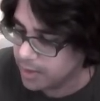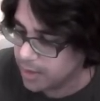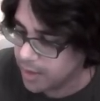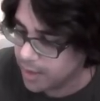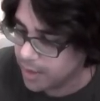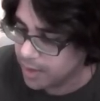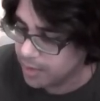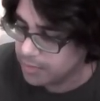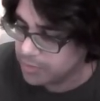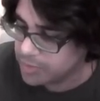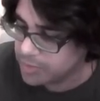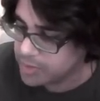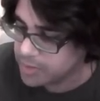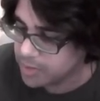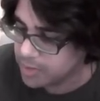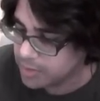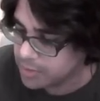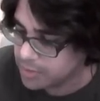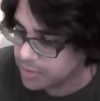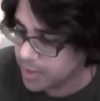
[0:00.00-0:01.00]
I am
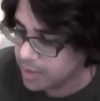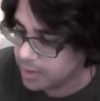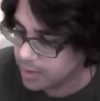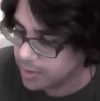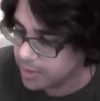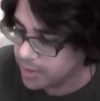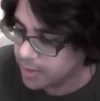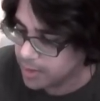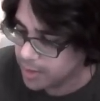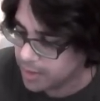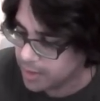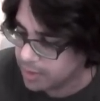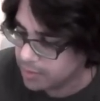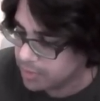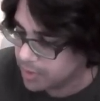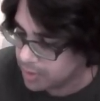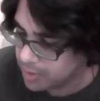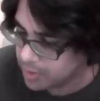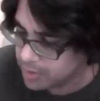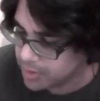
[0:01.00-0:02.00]
still triangulating it
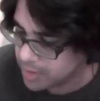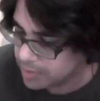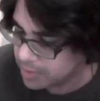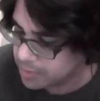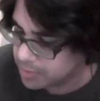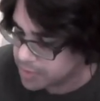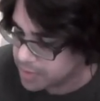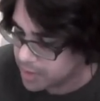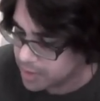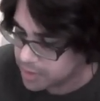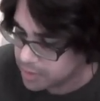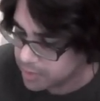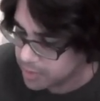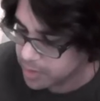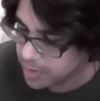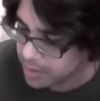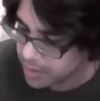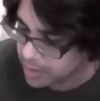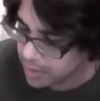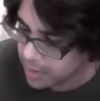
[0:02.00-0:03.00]
because I'm obsessed with
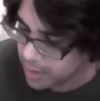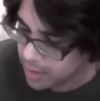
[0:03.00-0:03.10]
it.